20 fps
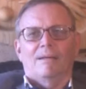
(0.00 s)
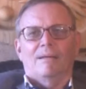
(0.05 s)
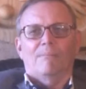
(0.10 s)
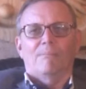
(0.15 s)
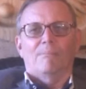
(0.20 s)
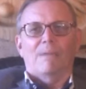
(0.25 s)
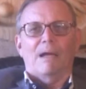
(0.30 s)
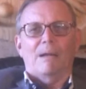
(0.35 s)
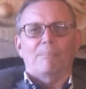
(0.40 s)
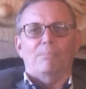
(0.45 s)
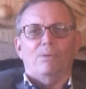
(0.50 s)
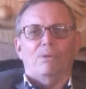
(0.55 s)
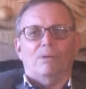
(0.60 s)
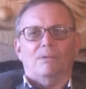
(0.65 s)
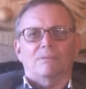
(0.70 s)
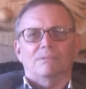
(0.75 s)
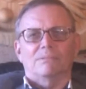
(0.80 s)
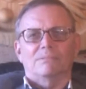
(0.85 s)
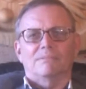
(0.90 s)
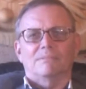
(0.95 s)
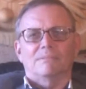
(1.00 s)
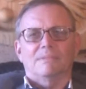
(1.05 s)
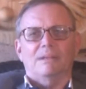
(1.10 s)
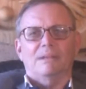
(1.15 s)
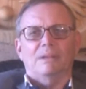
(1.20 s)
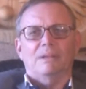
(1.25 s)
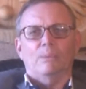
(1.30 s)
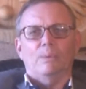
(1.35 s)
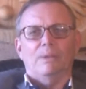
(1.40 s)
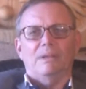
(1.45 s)
My book,
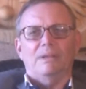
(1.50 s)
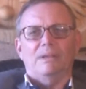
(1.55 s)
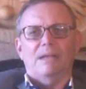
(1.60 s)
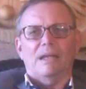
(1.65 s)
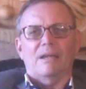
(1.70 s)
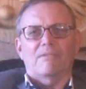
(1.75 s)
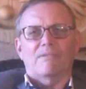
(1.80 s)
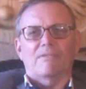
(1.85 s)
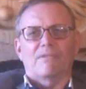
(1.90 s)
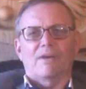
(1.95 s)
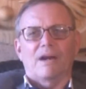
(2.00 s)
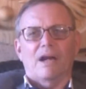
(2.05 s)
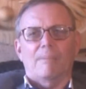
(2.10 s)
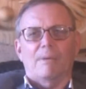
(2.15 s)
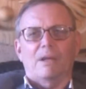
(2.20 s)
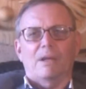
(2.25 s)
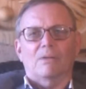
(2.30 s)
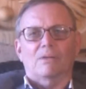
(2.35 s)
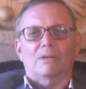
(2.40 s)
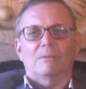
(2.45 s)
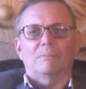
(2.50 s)
Louisiana Environmental